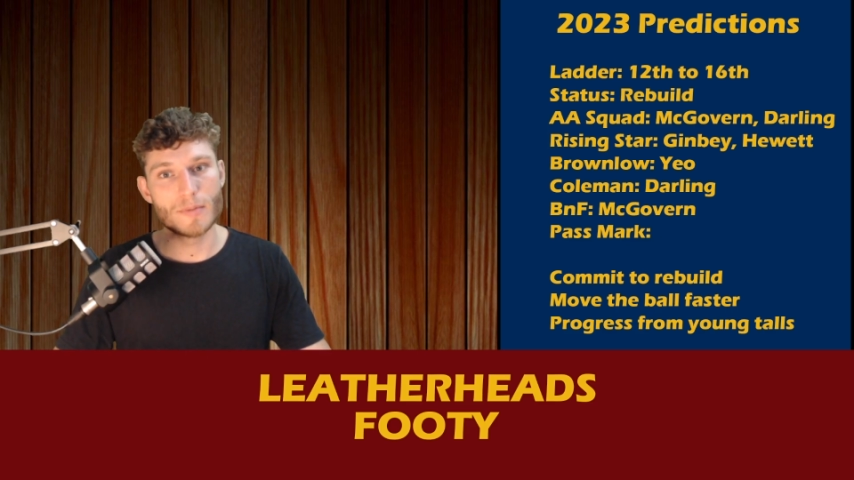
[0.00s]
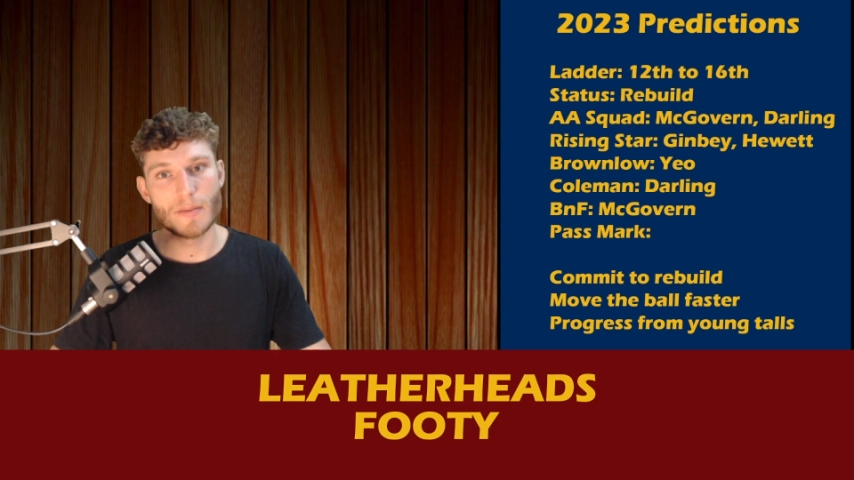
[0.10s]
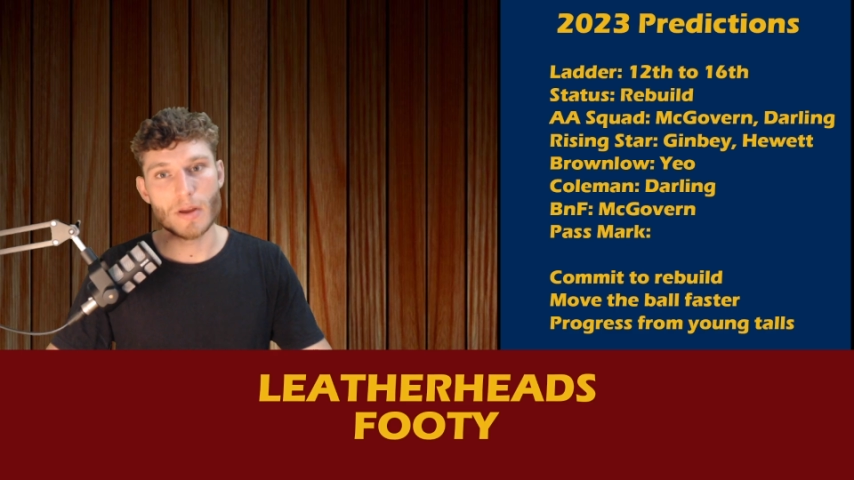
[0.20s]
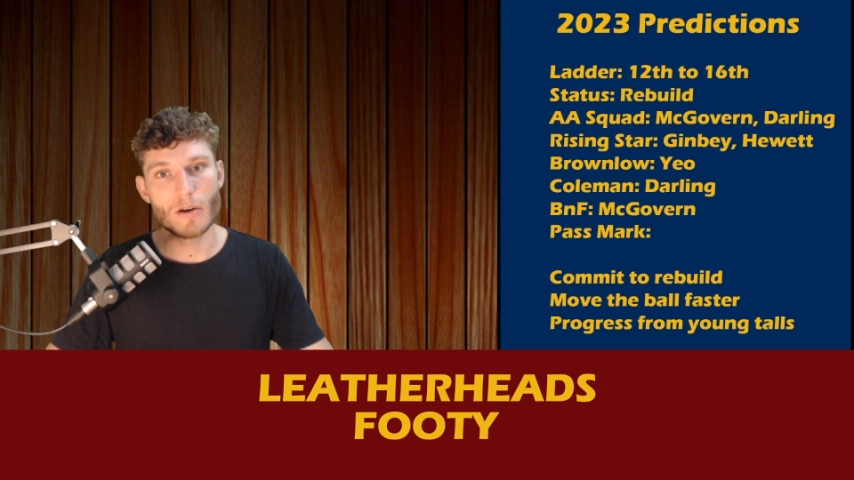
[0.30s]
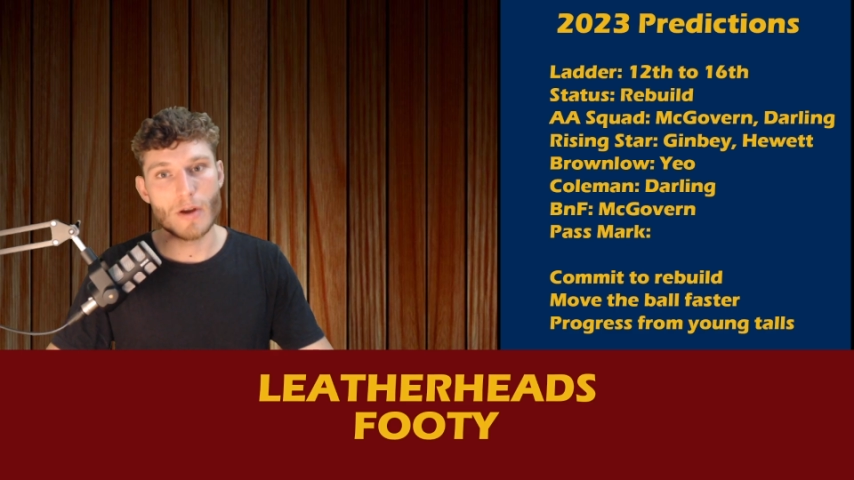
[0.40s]

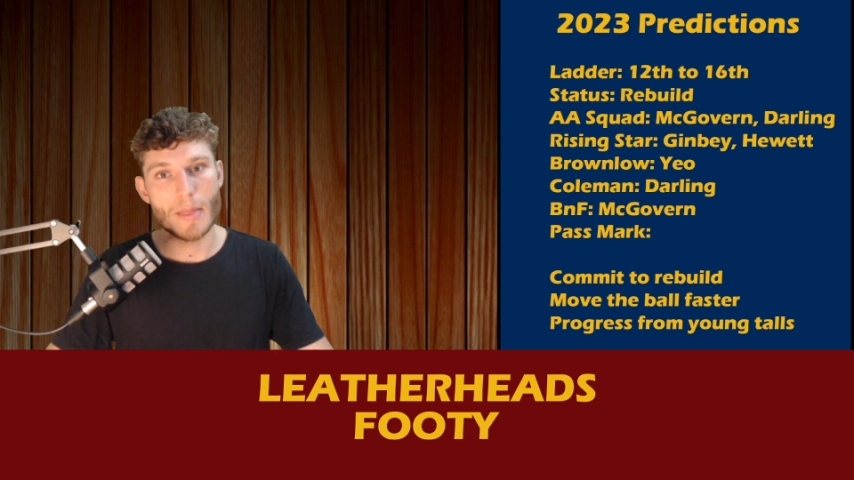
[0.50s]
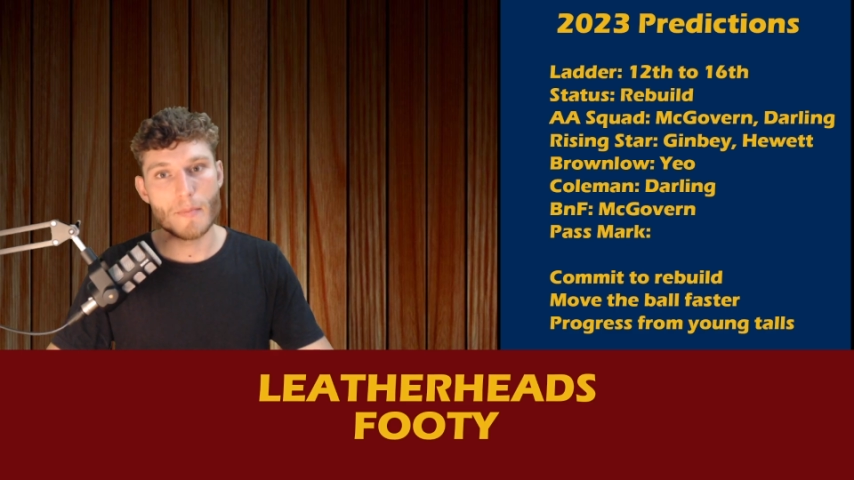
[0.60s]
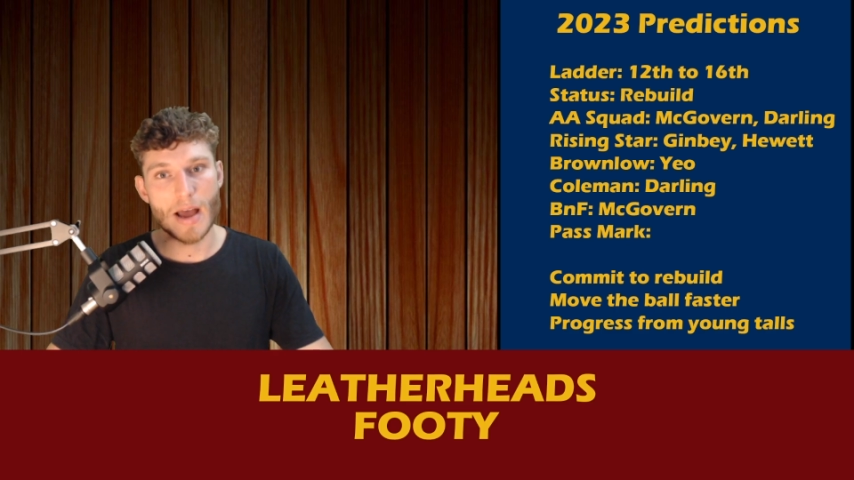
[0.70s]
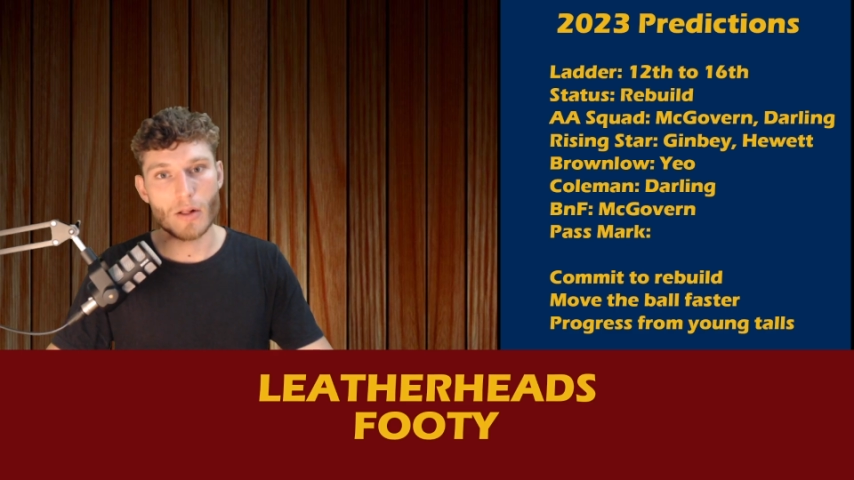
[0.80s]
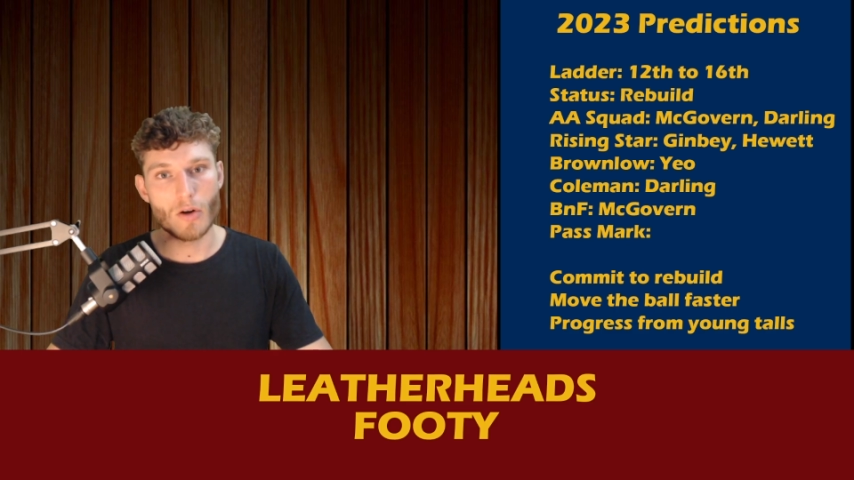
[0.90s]
chipping it around the
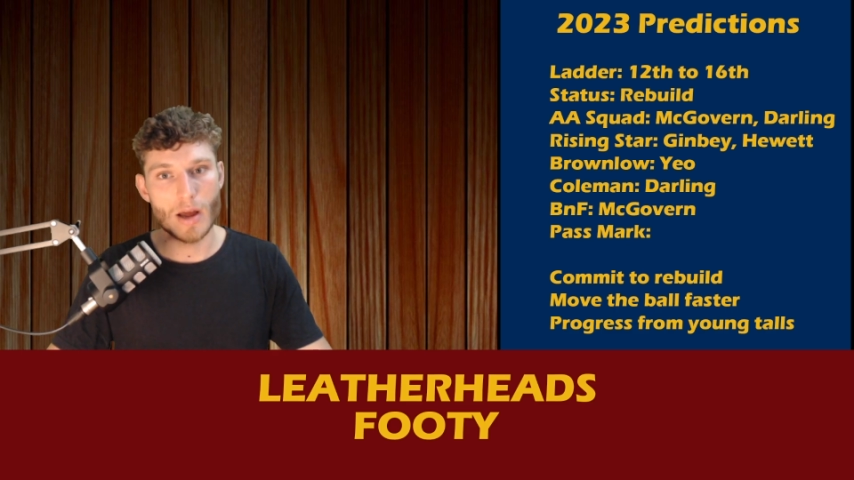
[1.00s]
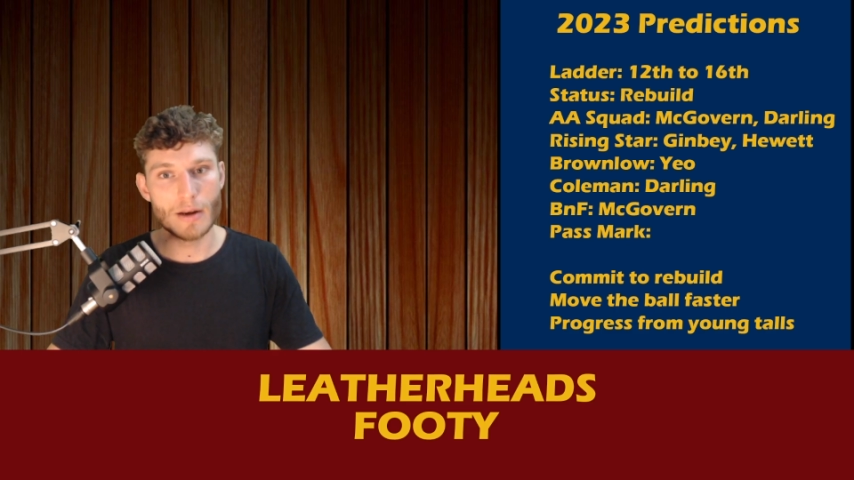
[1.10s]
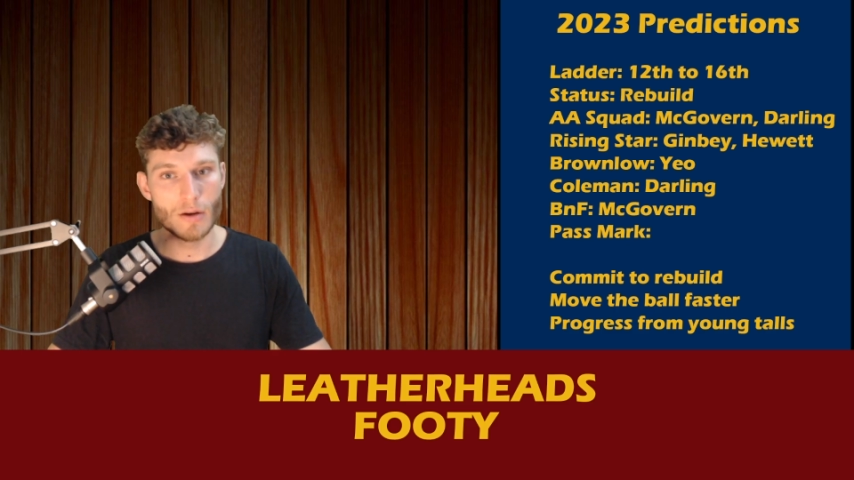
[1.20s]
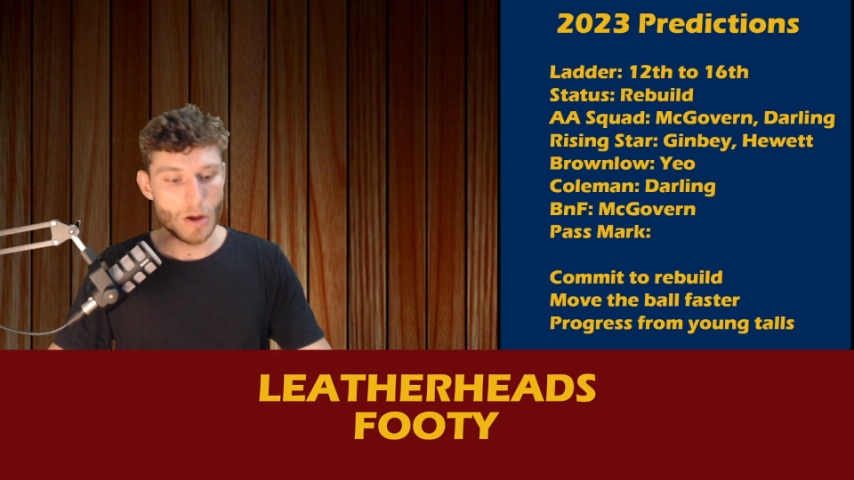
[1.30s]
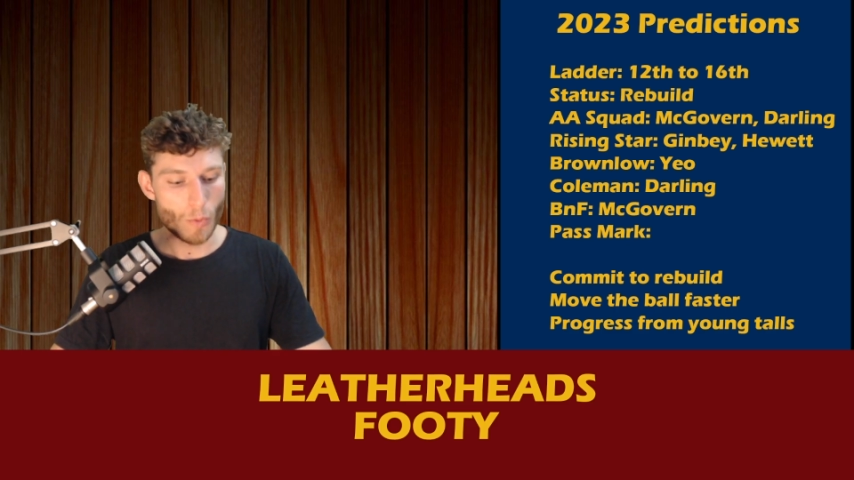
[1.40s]
back line